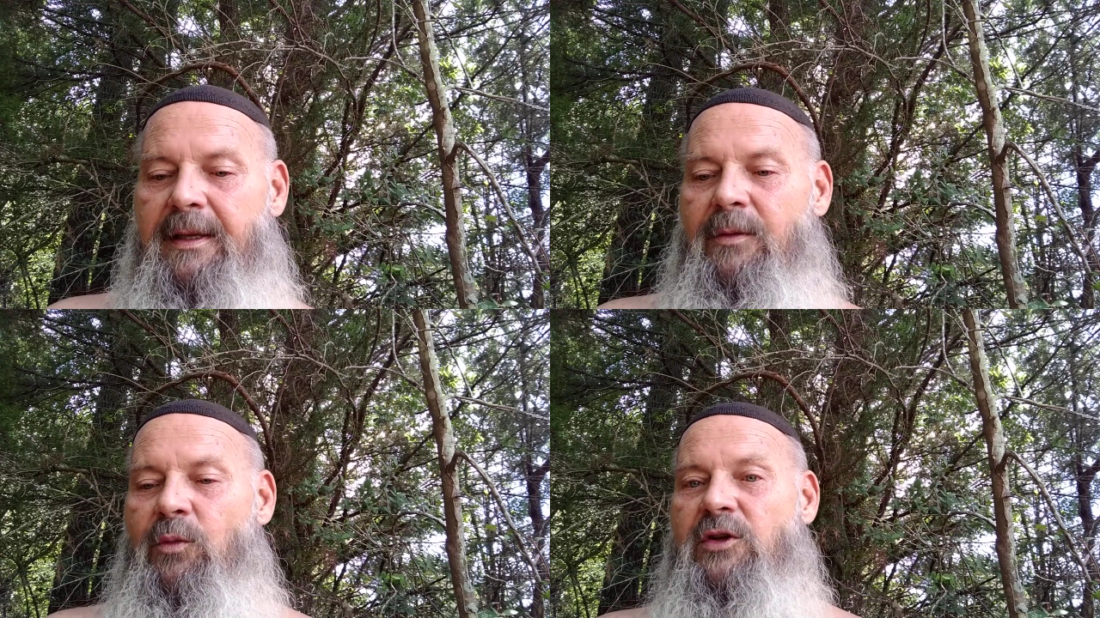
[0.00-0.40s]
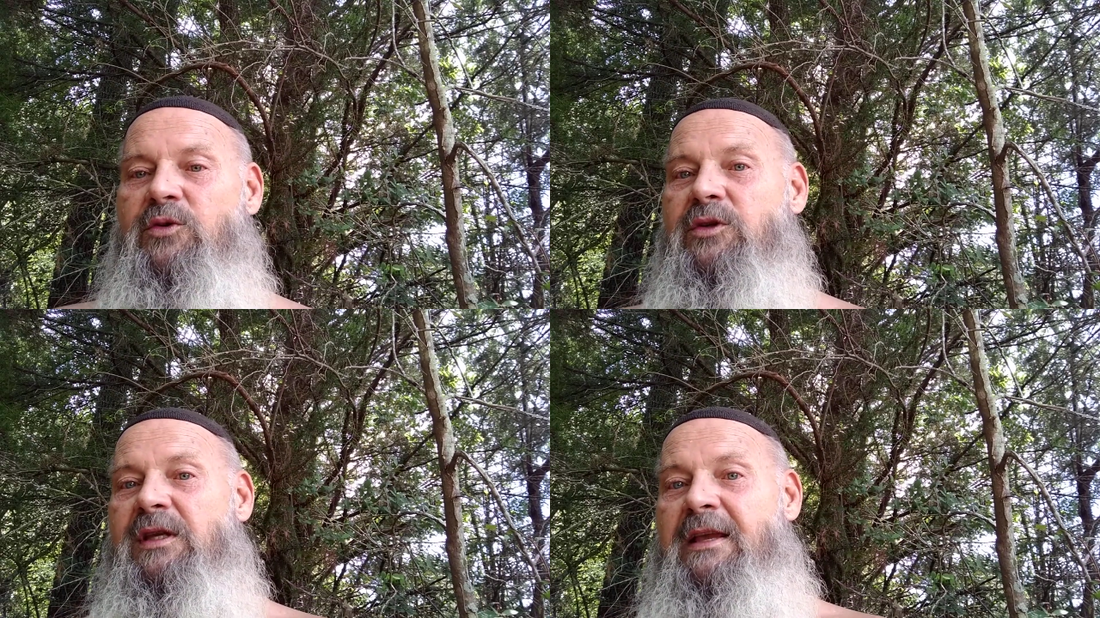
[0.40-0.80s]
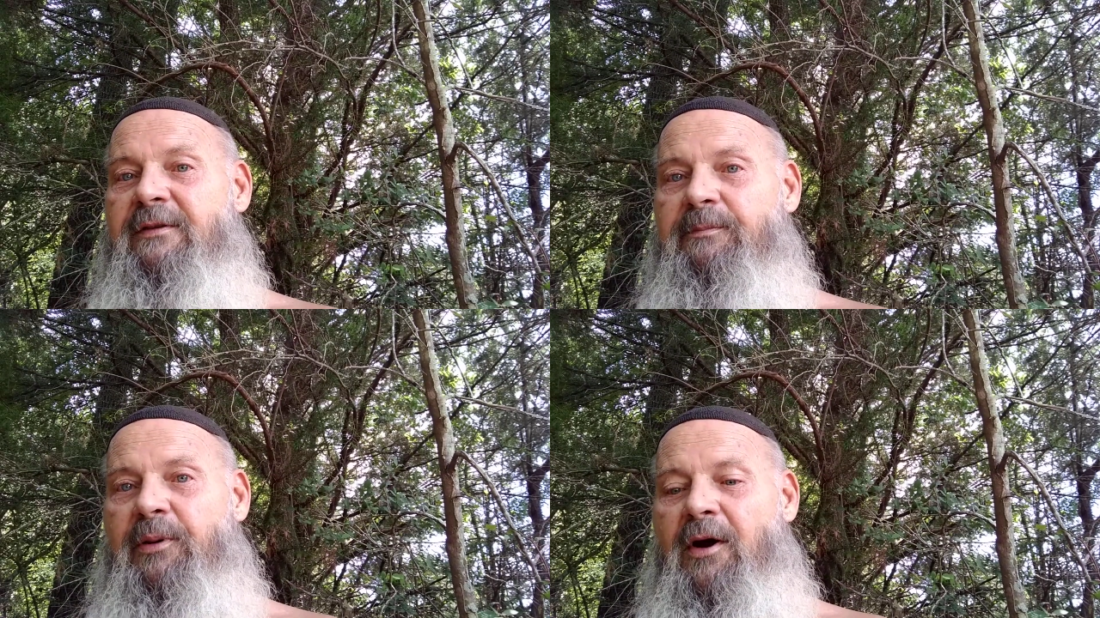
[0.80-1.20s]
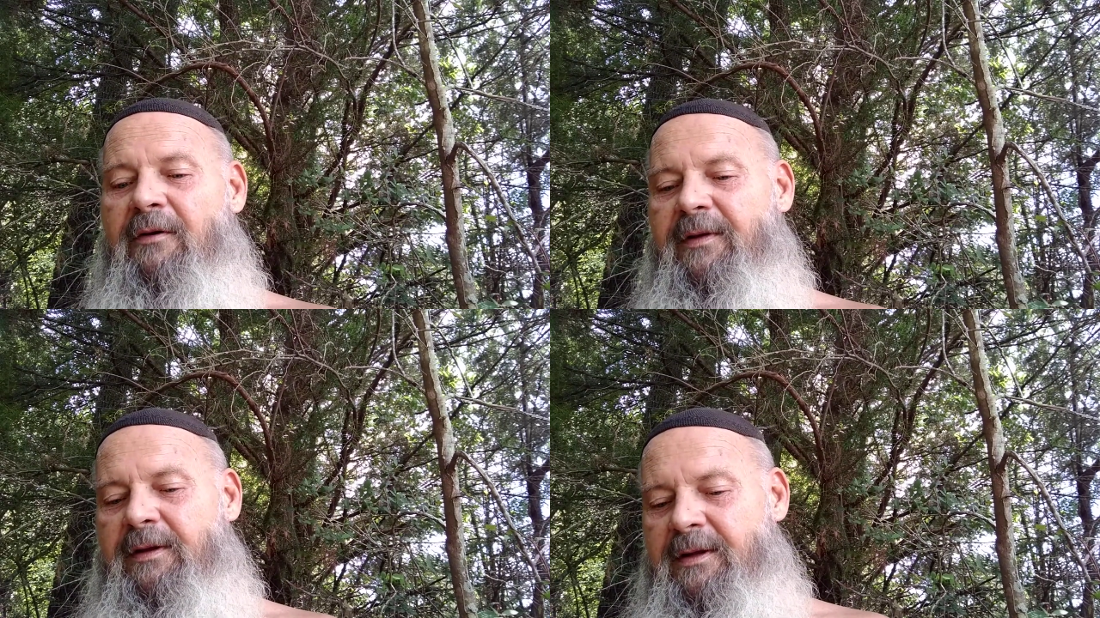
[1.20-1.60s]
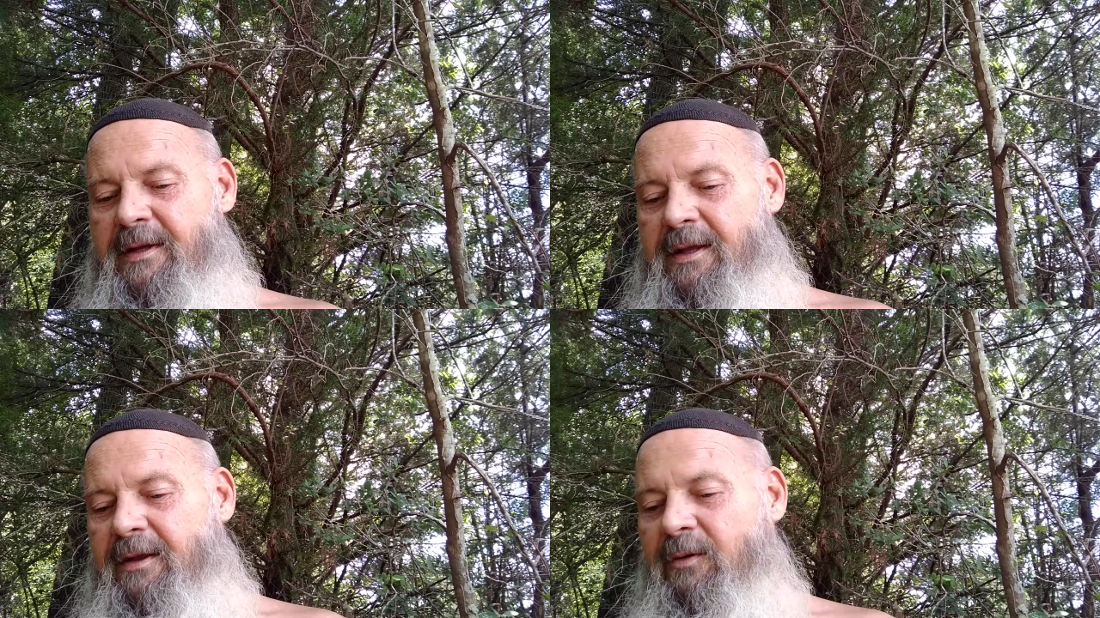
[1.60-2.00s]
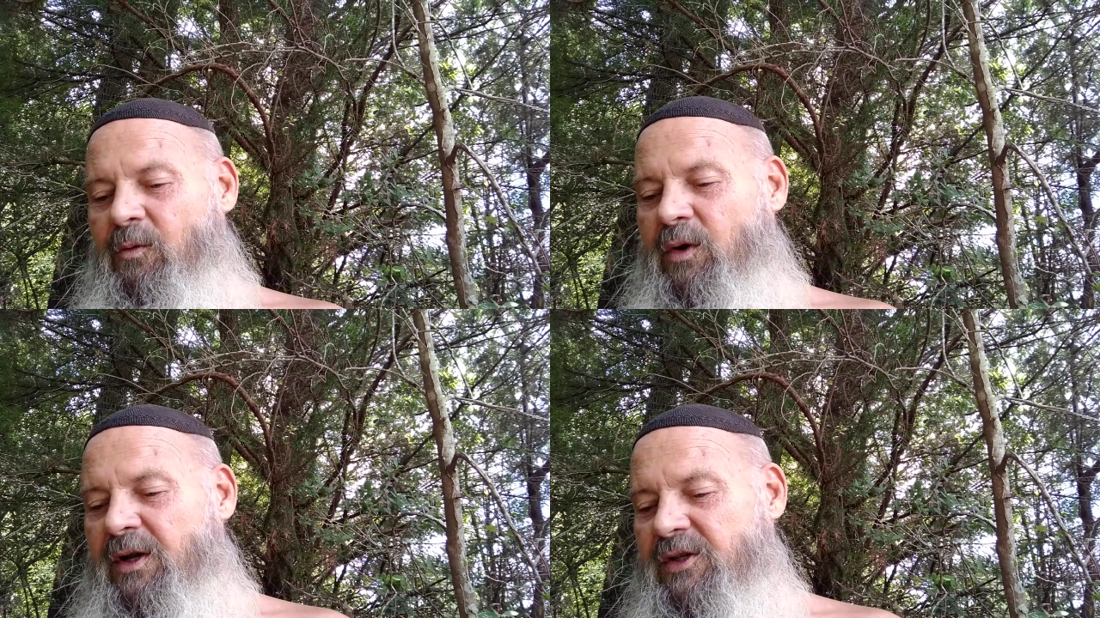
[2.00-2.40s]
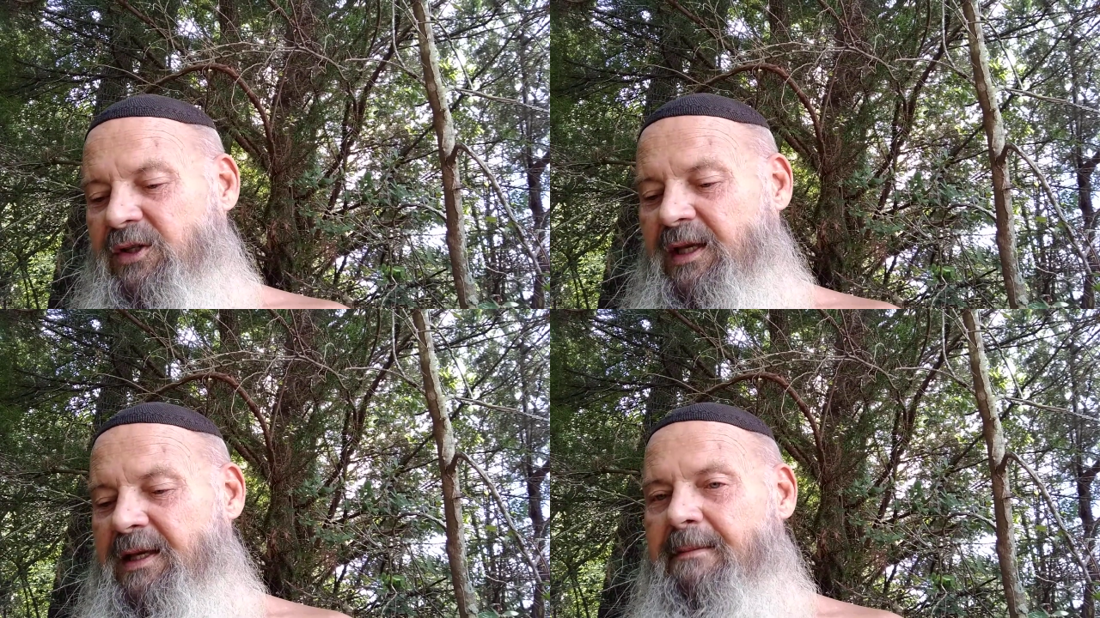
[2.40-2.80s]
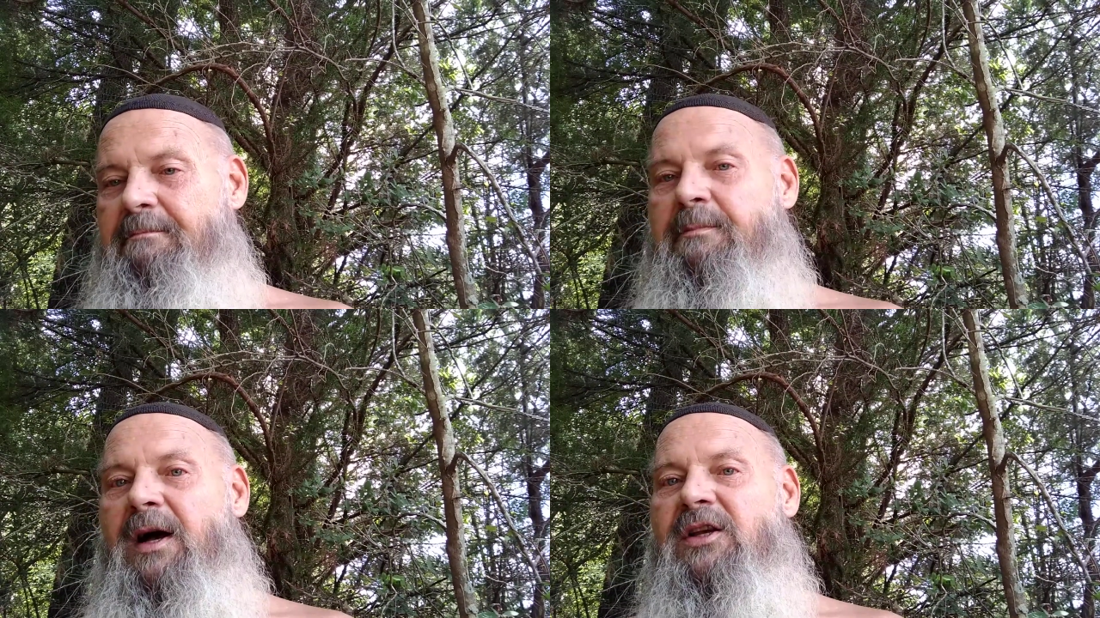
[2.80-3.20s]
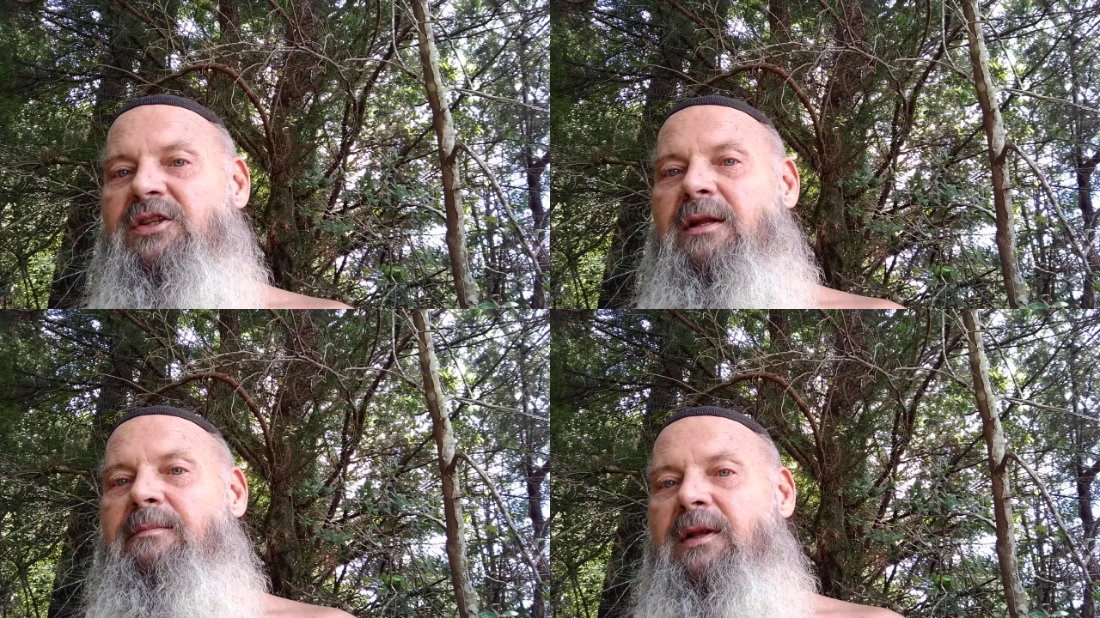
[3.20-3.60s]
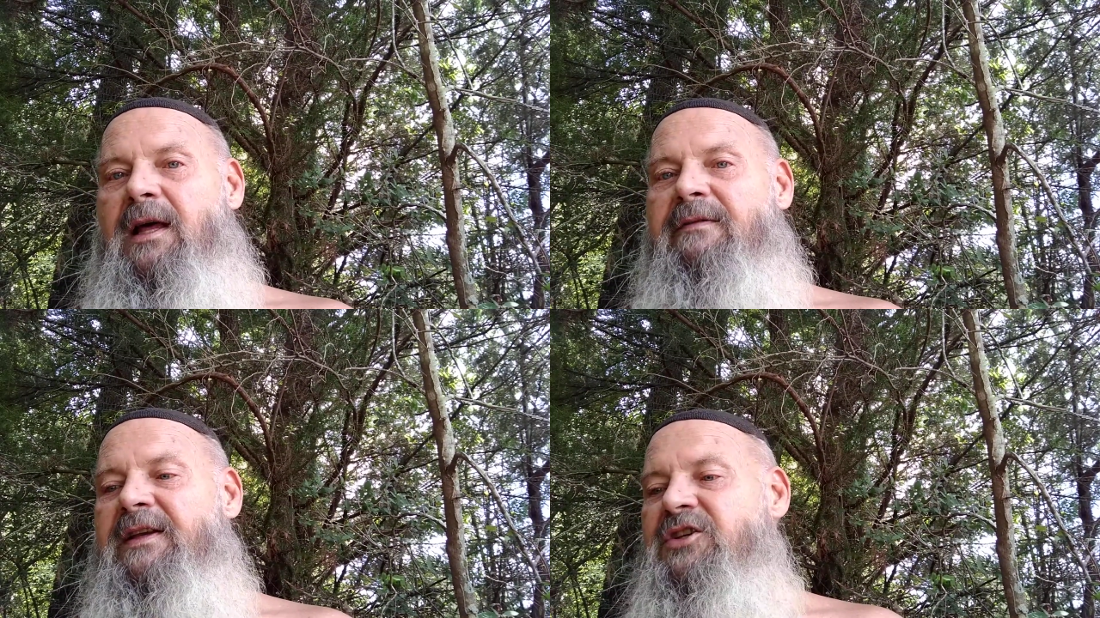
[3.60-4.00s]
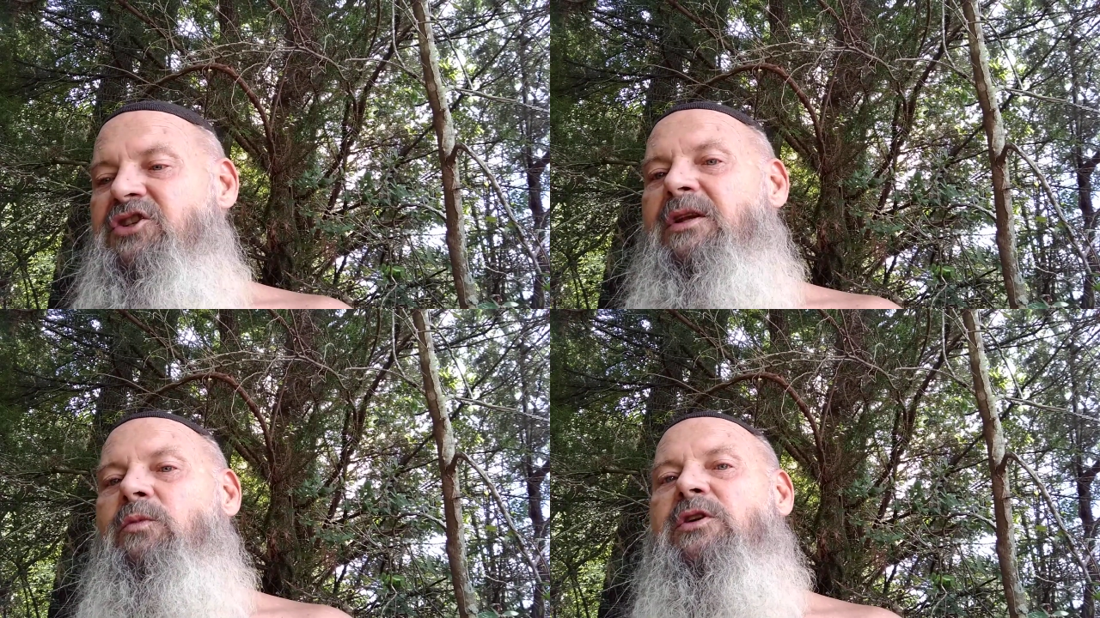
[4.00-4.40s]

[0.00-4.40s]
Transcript: which was, even part of it was the Muslim-loving shit,